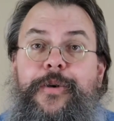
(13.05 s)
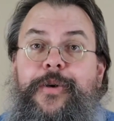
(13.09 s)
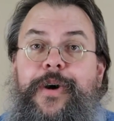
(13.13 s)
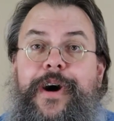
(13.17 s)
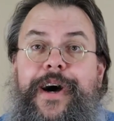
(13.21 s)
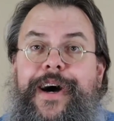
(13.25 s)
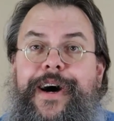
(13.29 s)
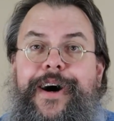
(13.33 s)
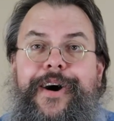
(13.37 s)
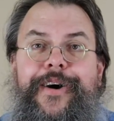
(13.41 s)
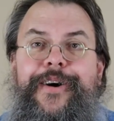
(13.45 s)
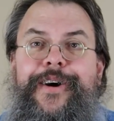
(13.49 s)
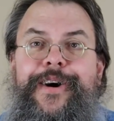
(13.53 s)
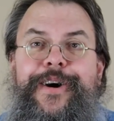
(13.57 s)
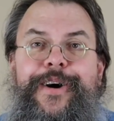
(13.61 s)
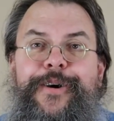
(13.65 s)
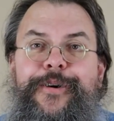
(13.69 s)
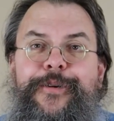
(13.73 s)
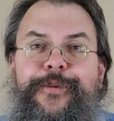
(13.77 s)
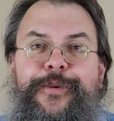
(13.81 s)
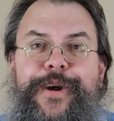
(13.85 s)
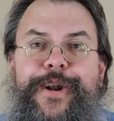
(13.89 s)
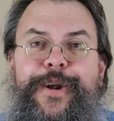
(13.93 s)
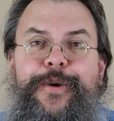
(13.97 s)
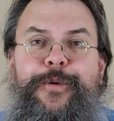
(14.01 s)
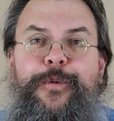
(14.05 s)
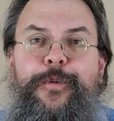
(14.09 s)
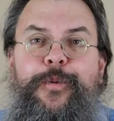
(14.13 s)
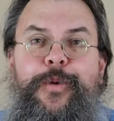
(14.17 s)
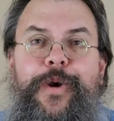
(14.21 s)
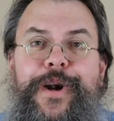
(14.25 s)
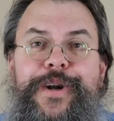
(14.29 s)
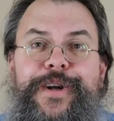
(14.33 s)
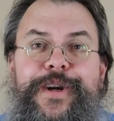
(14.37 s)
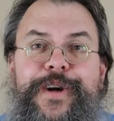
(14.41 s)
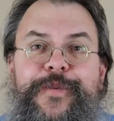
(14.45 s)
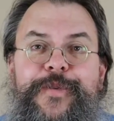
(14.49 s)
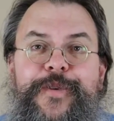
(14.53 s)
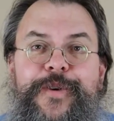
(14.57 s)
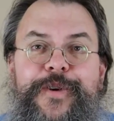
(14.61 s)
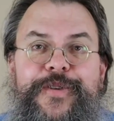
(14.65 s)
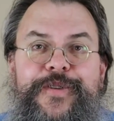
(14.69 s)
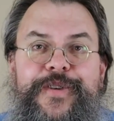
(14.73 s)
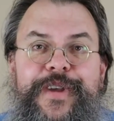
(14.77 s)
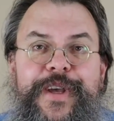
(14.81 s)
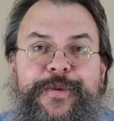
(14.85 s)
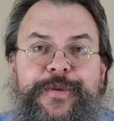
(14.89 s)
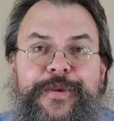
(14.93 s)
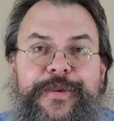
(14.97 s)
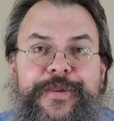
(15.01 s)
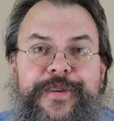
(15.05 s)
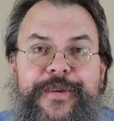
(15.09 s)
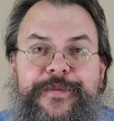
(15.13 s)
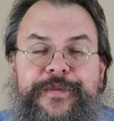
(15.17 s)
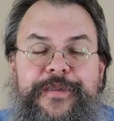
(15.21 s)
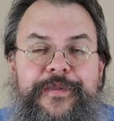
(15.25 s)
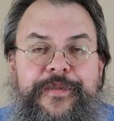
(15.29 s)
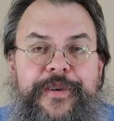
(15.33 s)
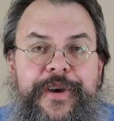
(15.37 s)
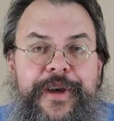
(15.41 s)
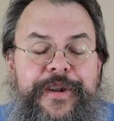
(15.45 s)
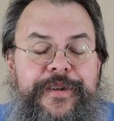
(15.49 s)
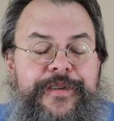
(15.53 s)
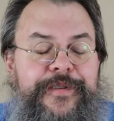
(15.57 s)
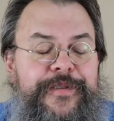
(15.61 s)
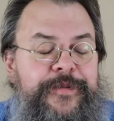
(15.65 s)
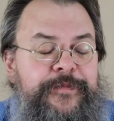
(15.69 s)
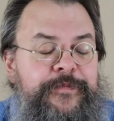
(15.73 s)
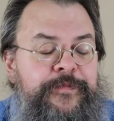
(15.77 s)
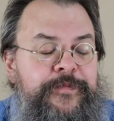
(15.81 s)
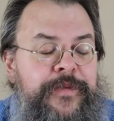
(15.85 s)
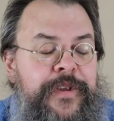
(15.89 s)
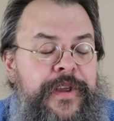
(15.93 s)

Wow, what a wonderful sequence of events.